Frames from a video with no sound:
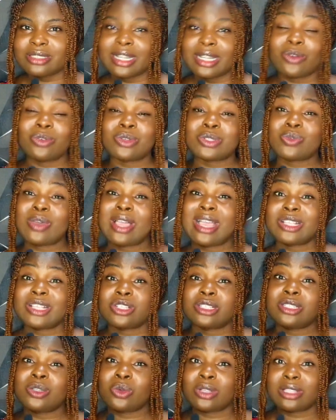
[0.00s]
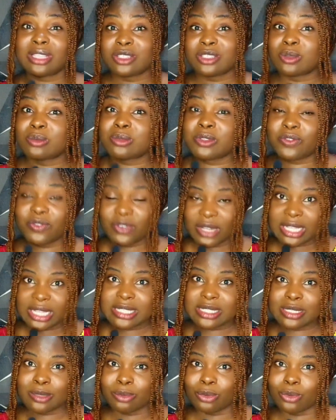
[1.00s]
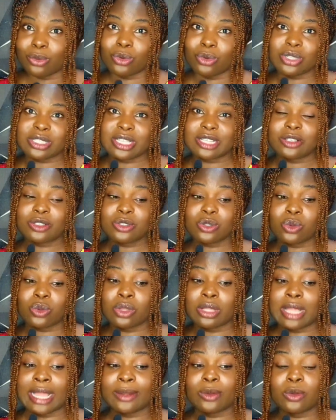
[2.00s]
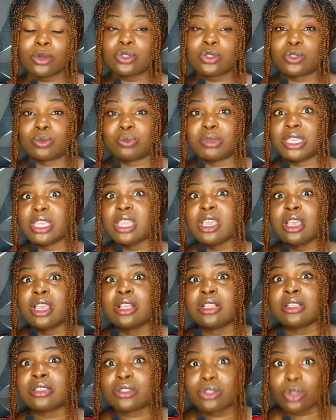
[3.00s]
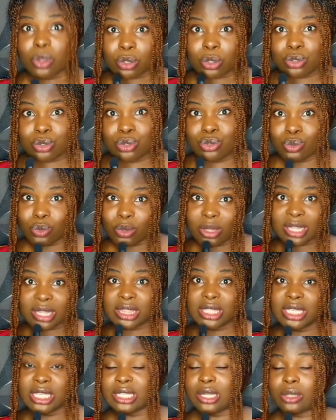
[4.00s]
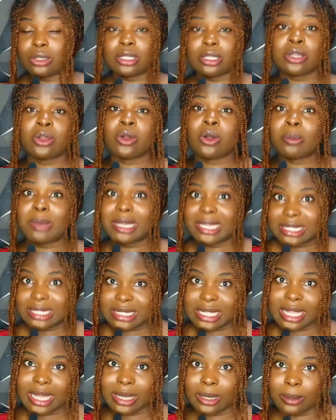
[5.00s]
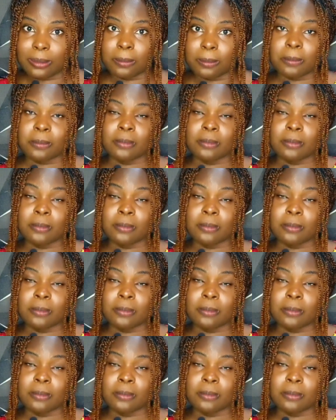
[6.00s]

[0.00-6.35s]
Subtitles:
That was why I actually wanted something flexible, because I don't want to be stuck to one thing that will take all my time.